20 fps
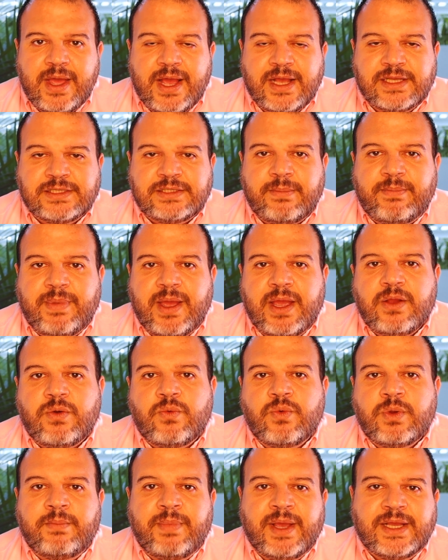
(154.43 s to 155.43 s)
is the bank
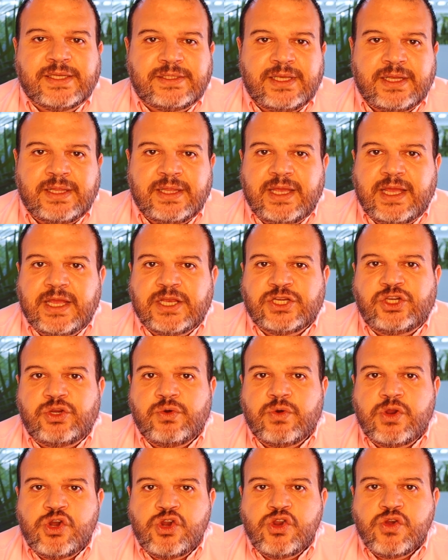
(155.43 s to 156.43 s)
would basically issue
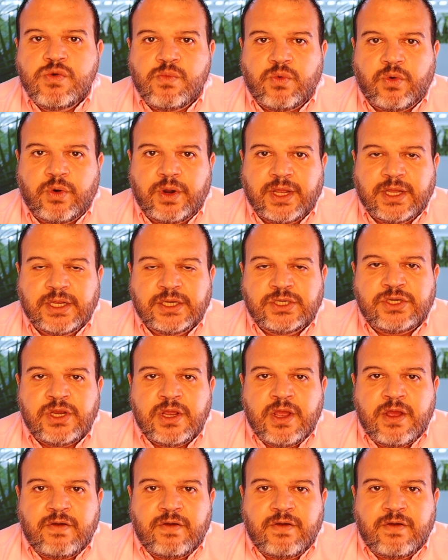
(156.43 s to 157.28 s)
a new mortgage,